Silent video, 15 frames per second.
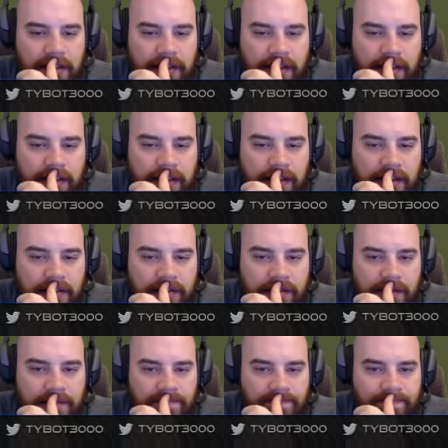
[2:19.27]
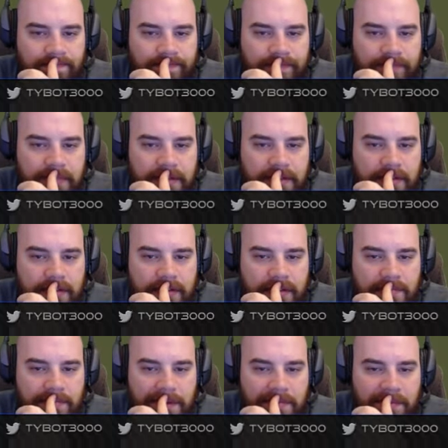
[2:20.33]

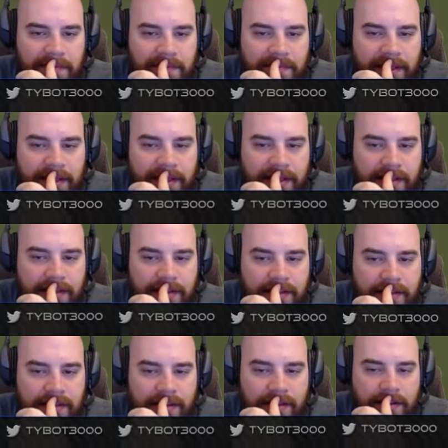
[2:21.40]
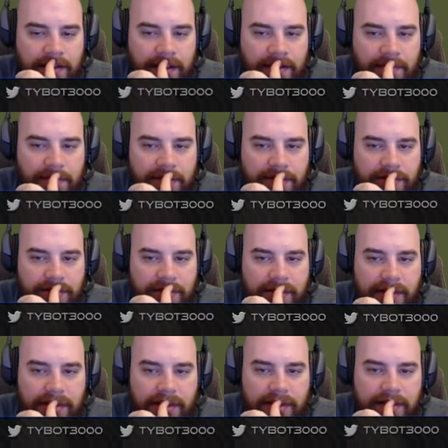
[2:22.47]
Spaceplane hangar, not much
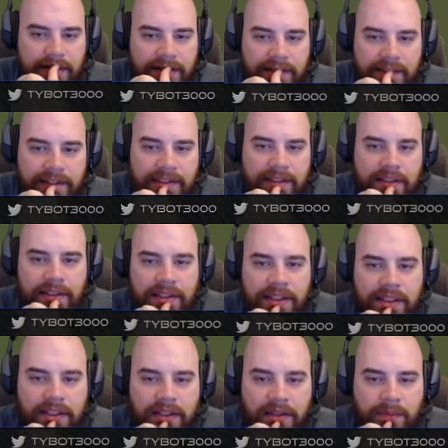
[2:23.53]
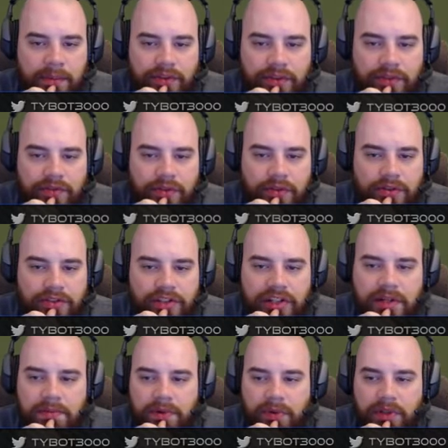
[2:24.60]
there. Mission control
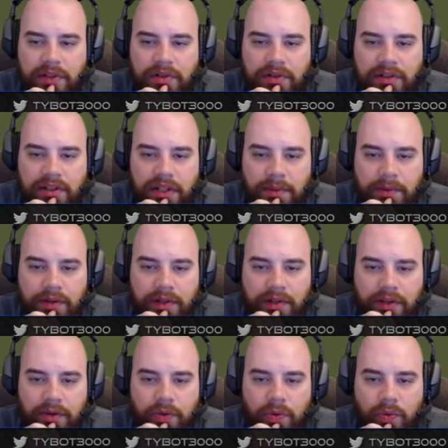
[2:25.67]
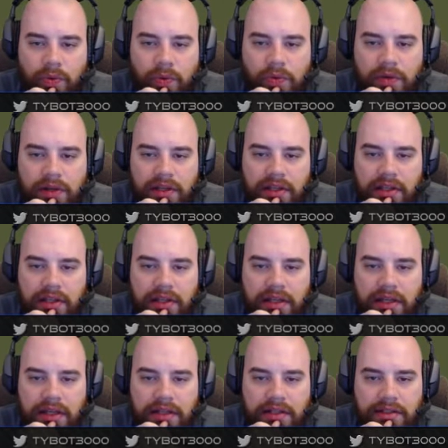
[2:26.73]
cheap, but we don't need to upgrade it quite
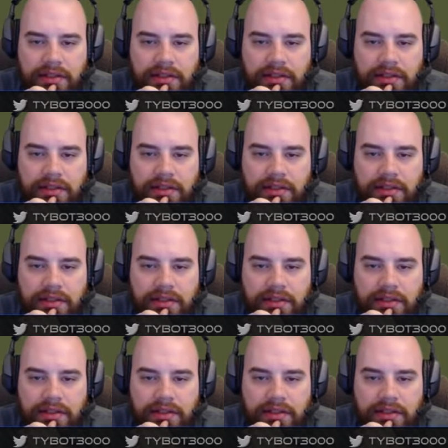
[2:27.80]
yet.